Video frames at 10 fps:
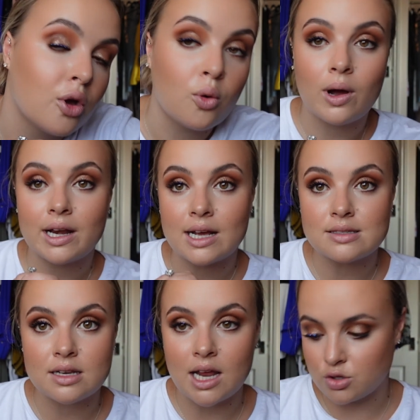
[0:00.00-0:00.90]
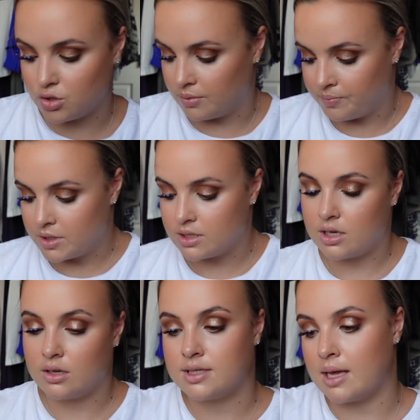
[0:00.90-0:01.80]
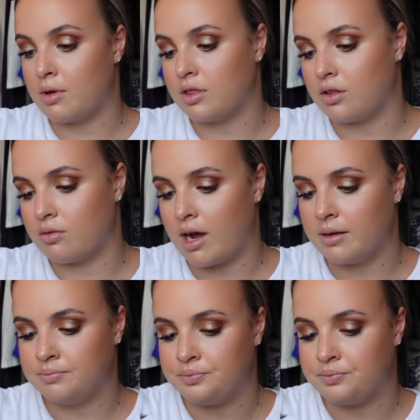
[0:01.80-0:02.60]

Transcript: quite nice and natural. So same on the other eye.